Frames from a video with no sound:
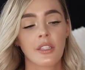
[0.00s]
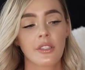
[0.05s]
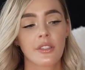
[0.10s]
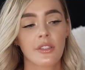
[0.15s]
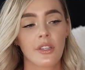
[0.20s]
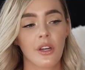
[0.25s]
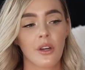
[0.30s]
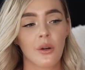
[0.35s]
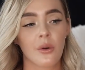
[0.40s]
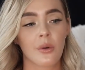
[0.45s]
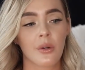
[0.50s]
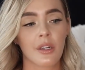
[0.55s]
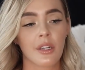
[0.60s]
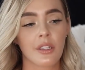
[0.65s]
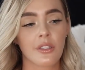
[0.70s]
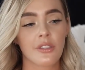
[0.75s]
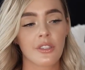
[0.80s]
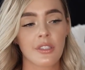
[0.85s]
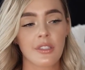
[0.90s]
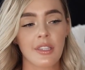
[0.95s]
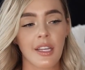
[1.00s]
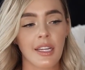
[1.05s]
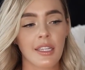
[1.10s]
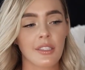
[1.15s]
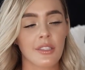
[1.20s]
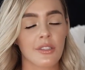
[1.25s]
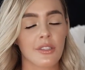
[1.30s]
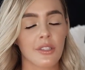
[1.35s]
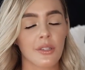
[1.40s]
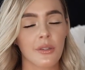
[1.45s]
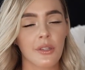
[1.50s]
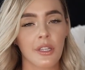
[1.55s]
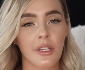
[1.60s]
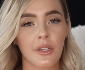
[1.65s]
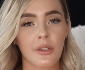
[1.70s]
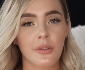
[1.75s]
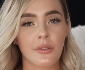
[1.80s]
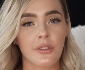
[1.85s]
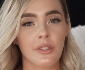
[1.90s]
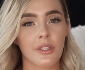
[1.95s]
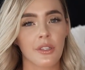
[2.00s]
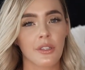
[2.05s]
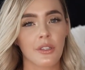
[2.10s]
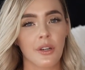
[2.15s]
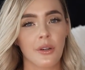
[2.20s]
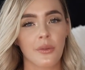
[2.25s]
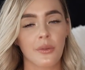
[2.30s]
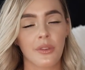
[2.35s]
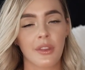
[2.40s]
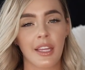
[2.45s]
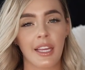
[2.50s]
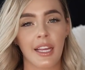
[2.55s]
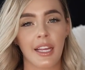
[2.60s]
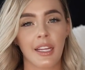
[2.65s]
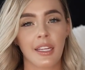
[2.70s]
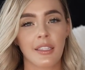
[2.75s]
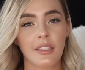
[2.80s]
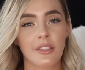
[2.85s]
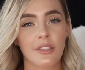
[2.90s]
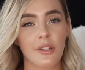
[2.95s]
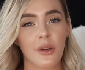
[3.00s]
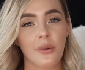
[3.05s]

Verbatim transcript: So just like do you, do your own thing.